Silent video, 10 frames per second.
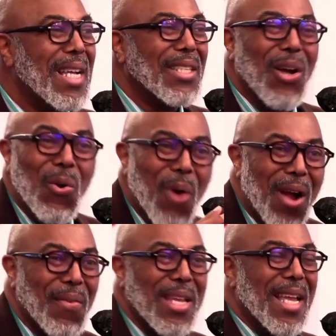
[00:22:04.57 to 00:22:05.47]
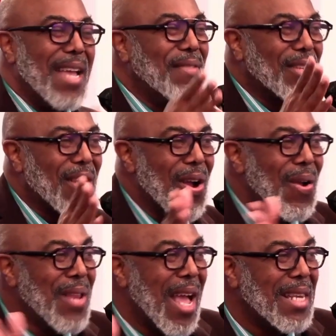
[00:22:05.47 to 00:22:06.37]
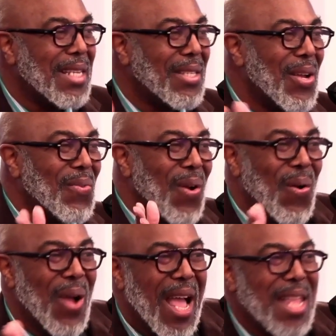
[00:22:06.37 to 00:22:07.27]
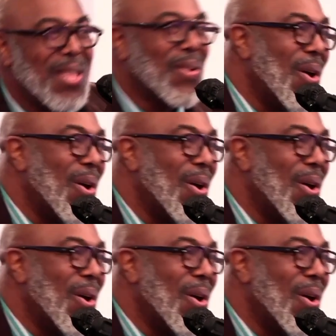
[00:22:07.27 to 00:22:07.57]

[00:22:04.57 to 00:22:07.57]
Don't worry. If you turn down this dirt road and you go